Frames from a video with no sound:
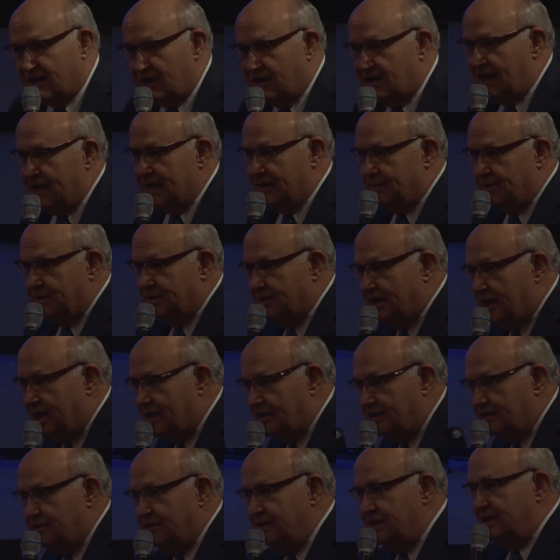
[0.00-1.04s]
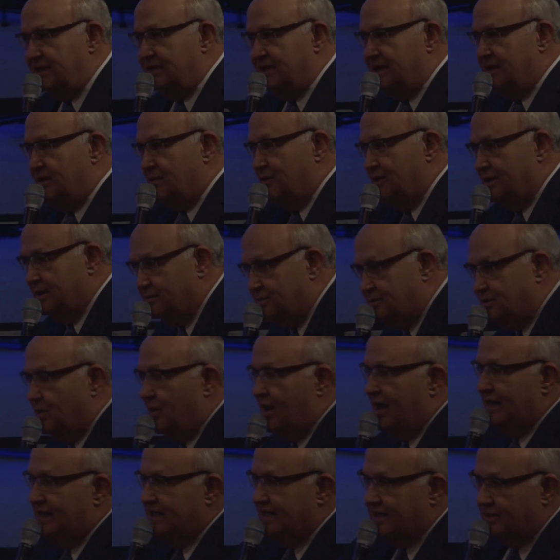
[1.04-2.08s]
Carolina, Brother Goddard. You need to get with him. So
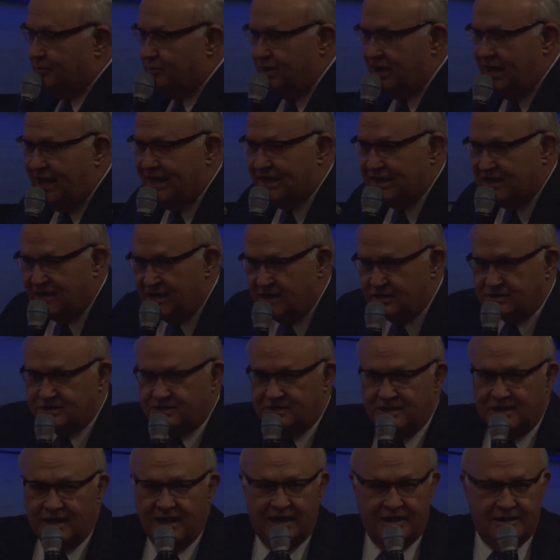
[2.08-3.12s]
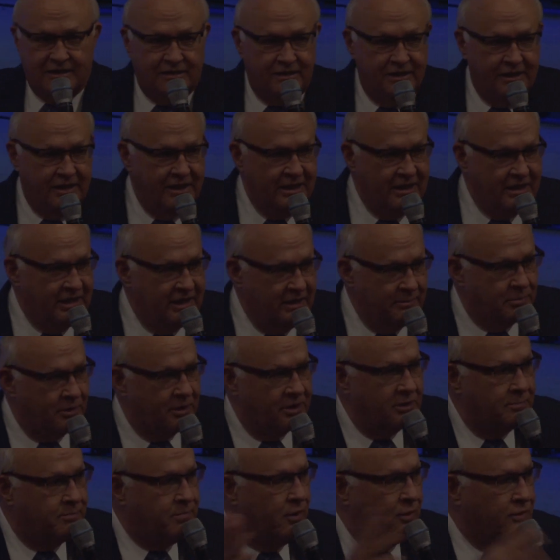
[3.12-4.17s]
I did. We had lunch together. He
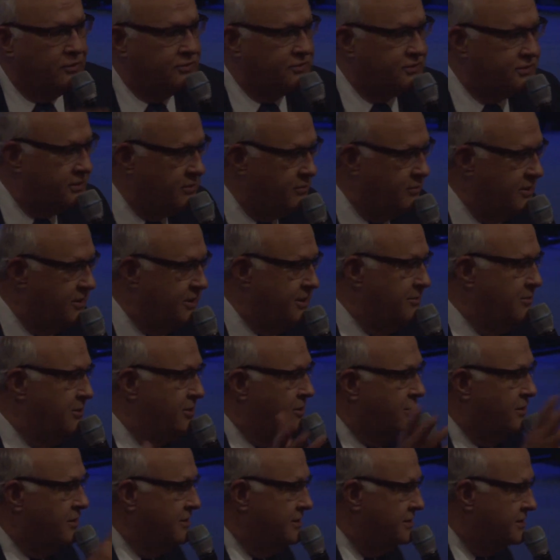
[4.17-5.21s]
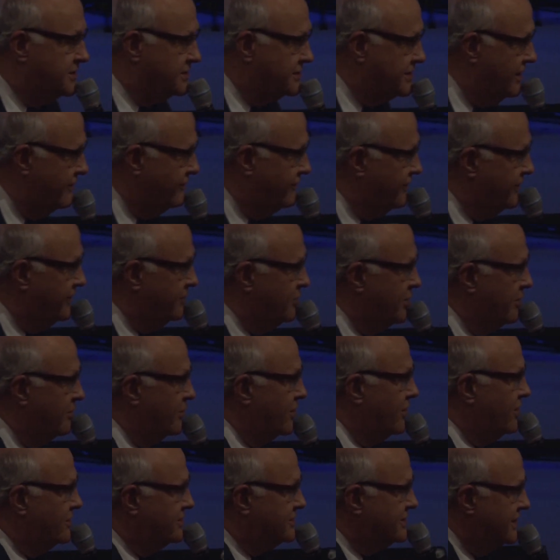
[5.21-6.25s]
brought a pollster with him and all this stuff. And we were
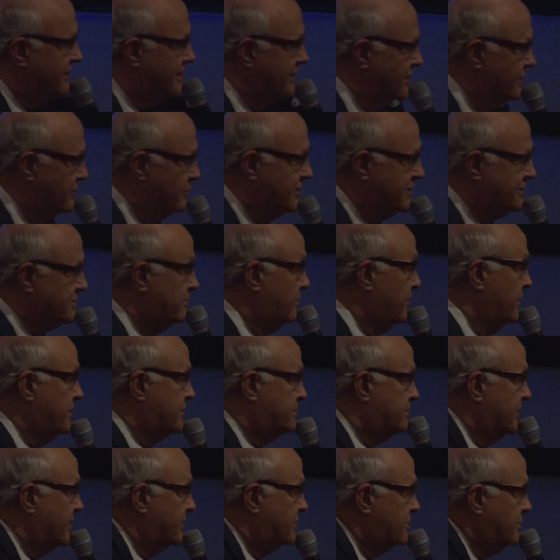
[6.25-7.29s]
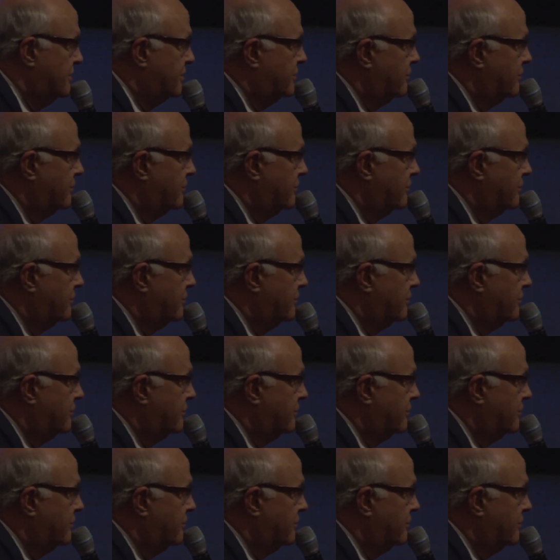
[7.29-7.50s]
all sitting there and we, we spent two to